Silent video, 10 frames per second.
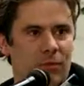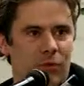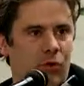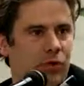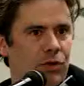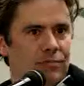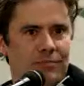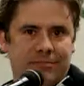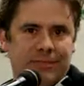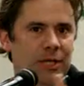We're all
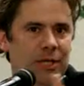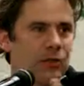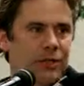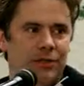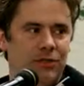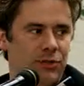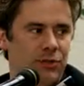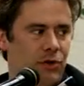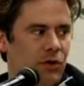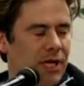equal here, so we
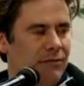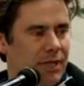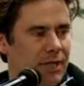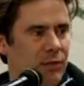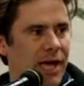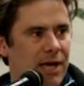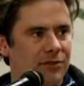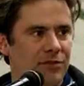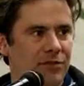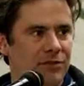should all have equal
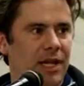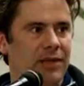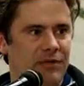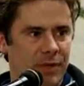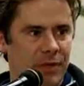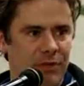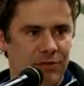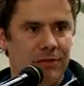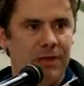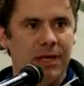access to that
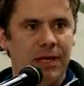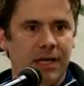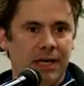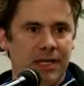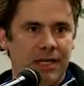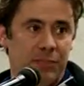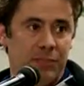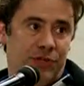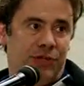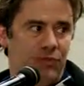information, in
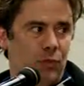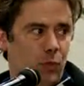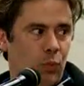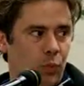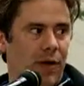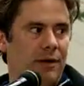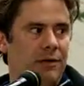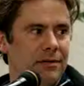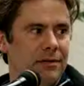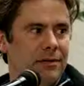particular
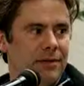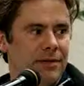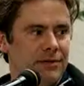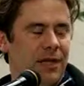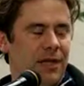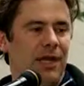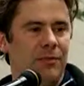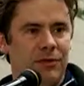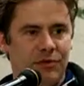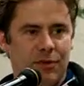when it's
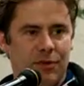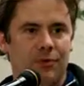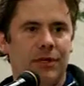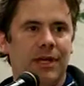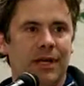time to vote.